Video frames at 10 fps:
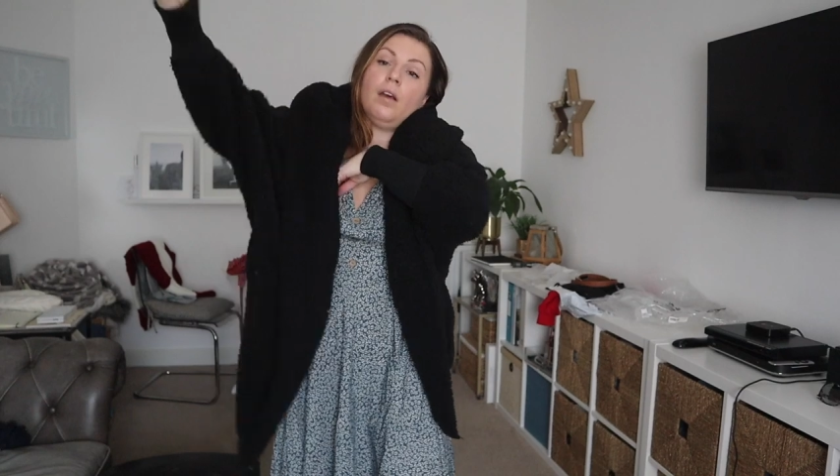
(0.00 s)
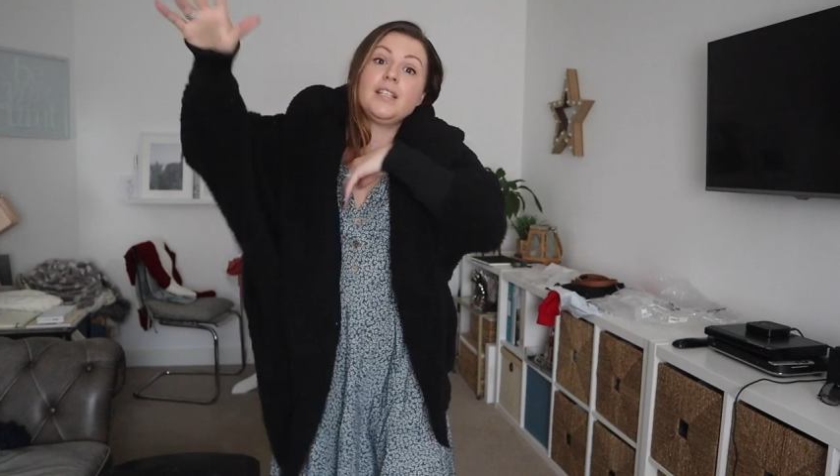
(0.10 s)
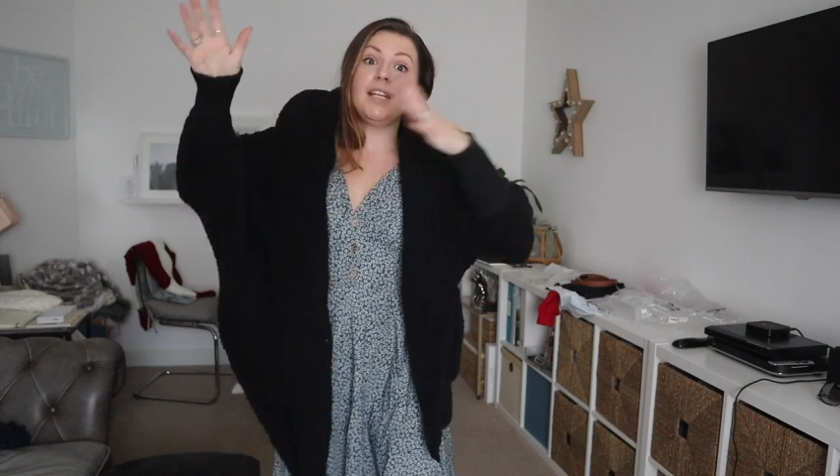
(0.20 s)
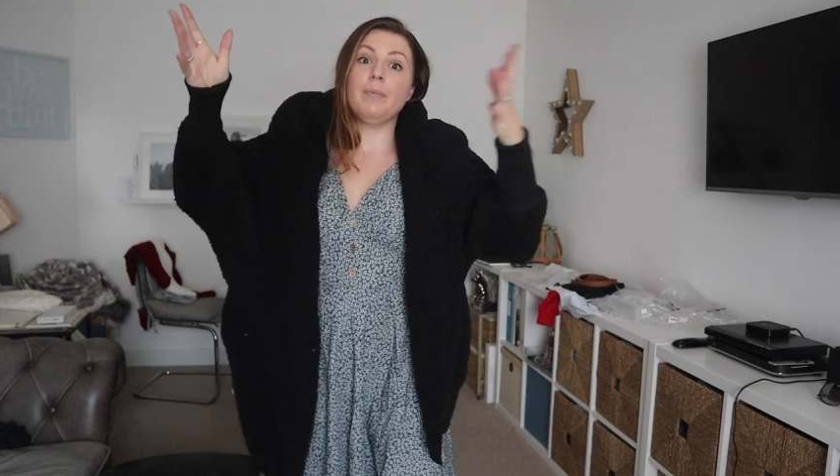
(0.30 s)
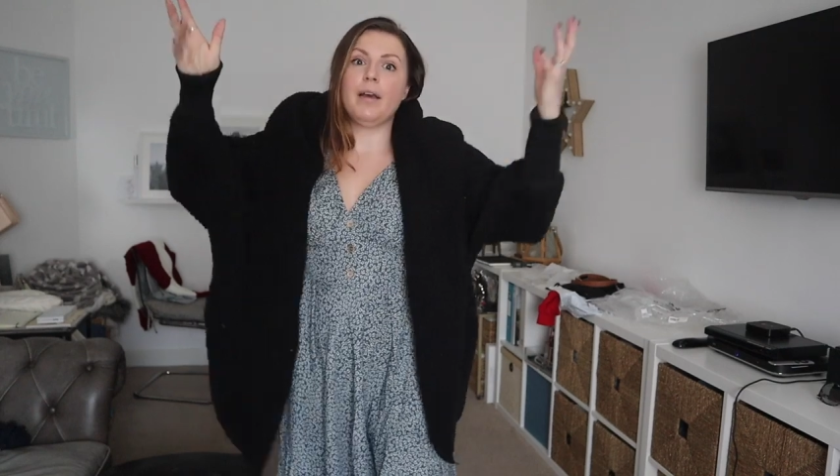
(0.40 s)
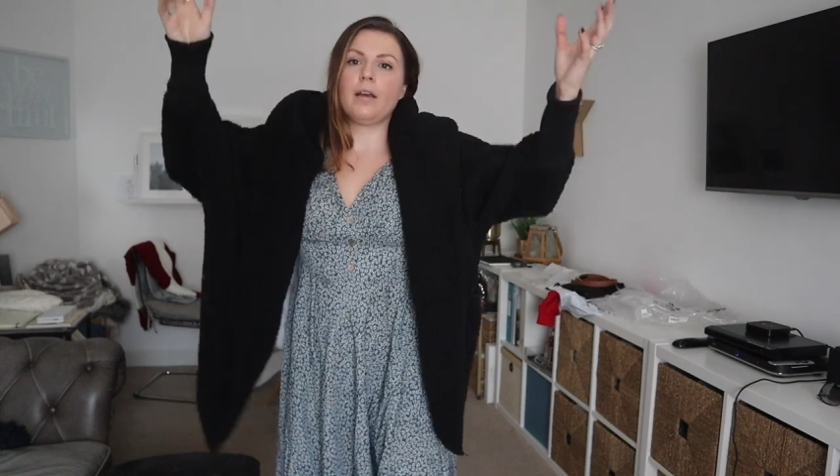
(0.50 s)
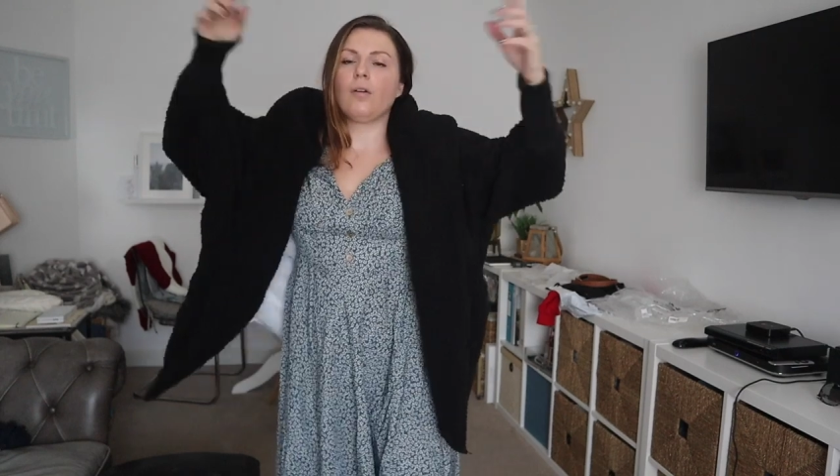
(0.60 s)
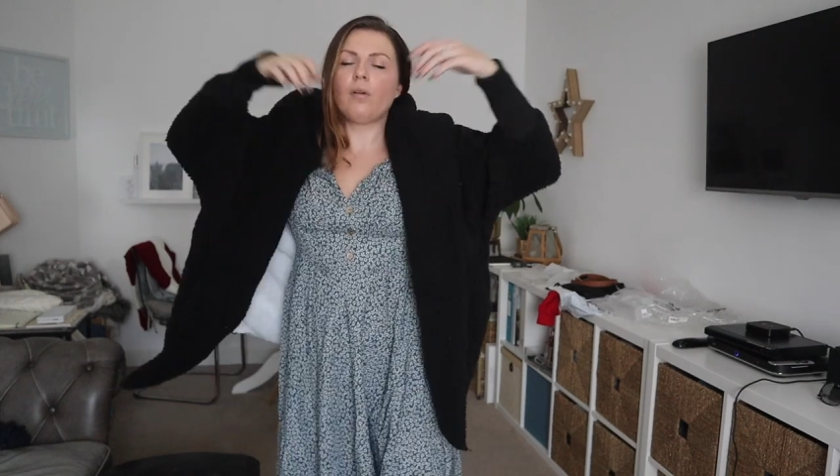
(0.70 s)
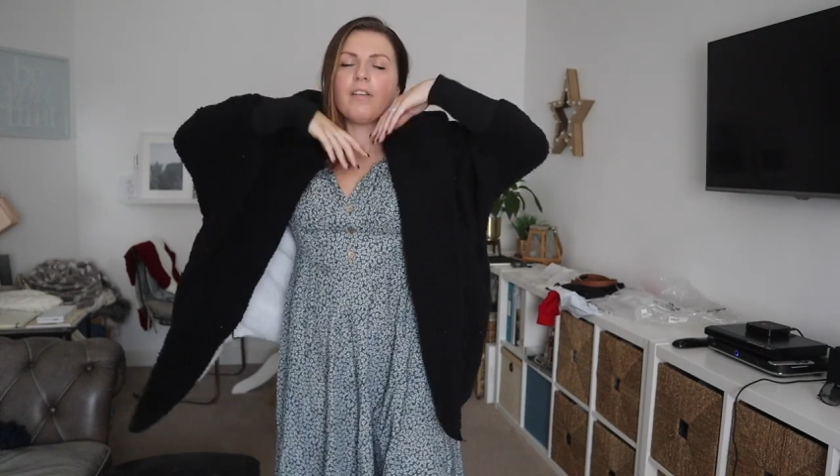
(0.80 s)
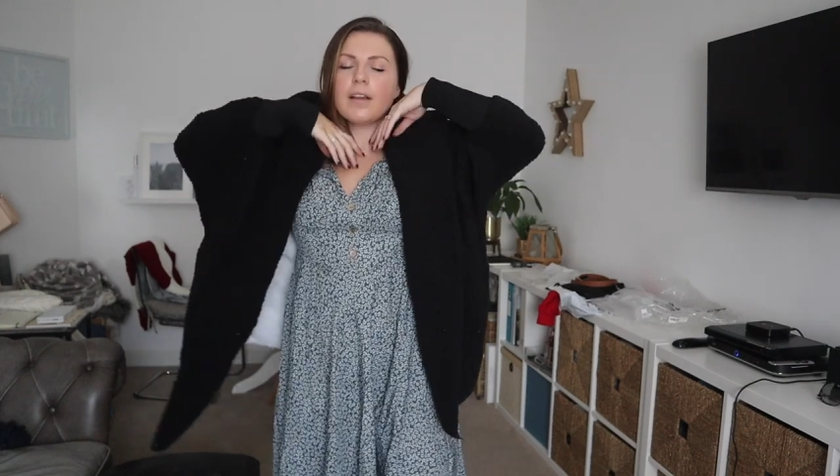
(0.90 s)
a teddy bear
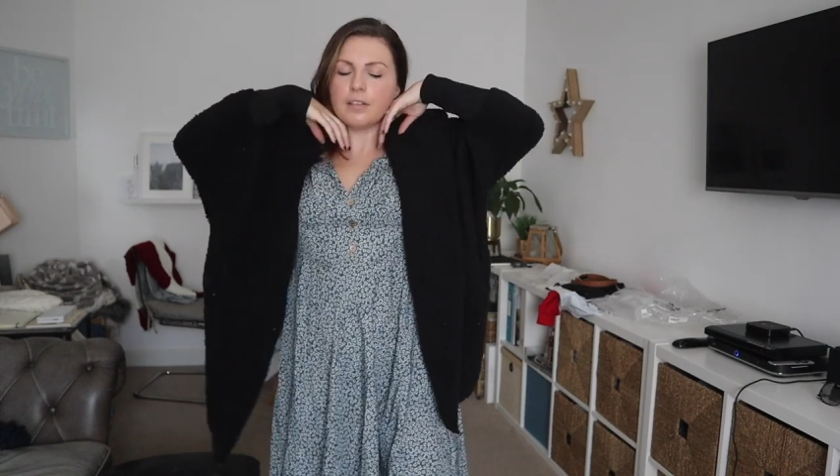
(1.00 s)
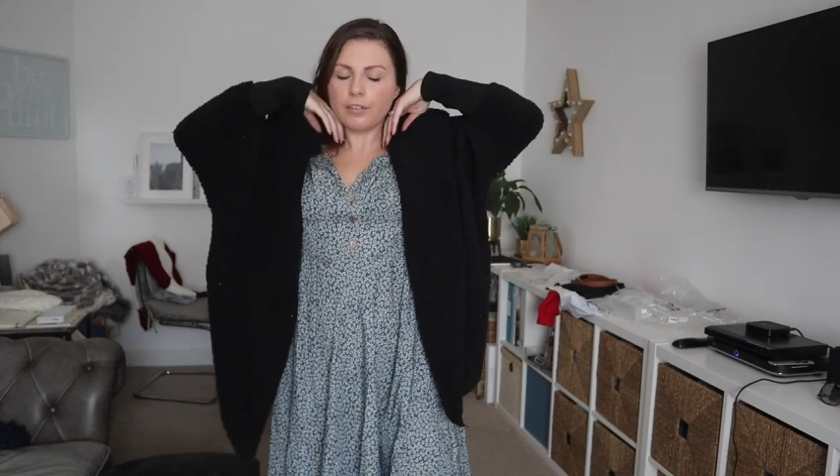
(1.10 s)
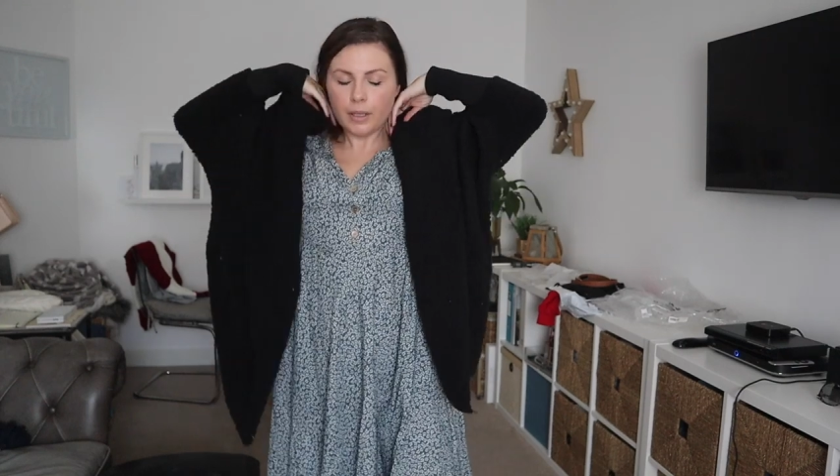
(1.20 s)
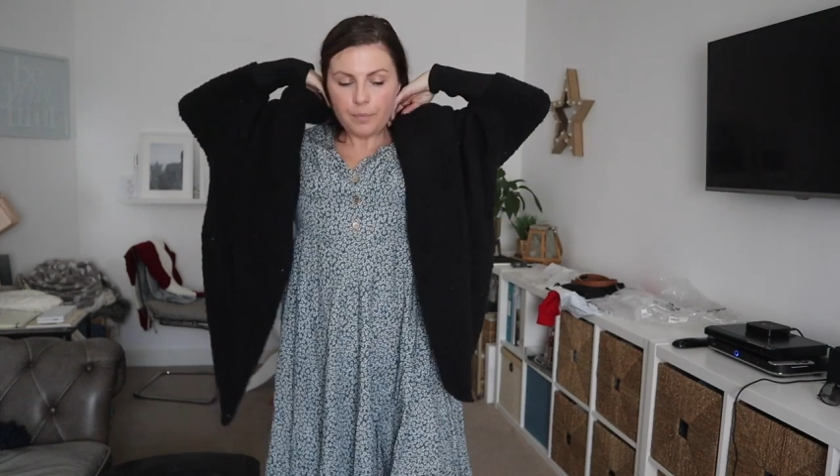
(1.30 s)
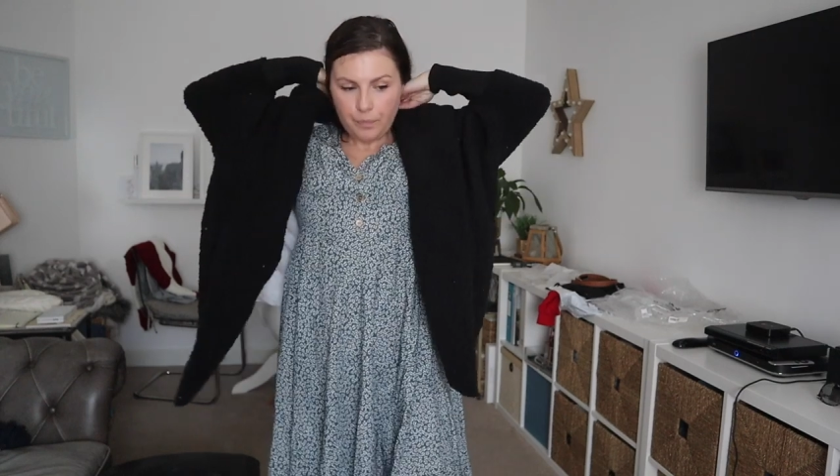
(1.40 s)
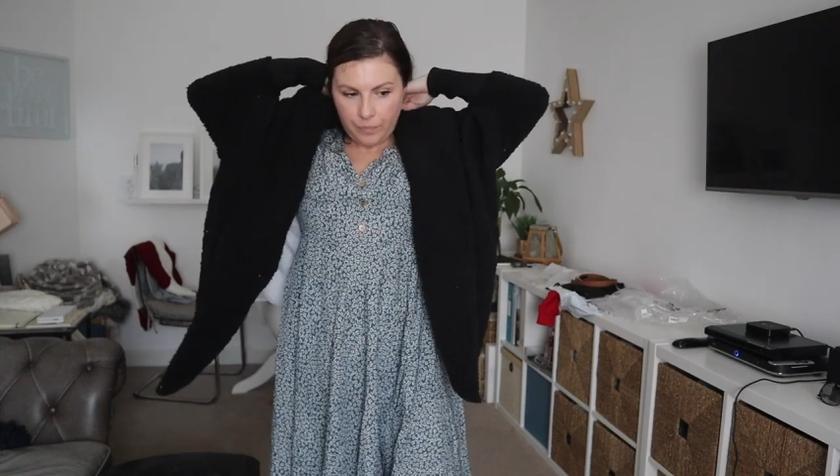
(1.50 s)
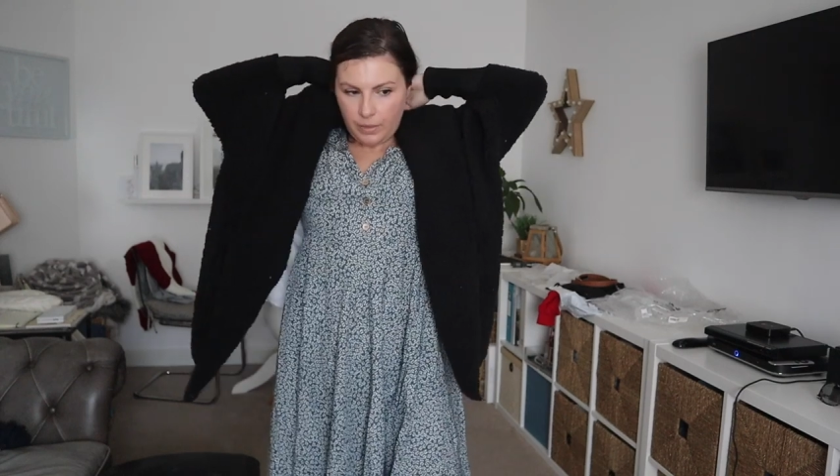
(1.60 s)
coat, effectively.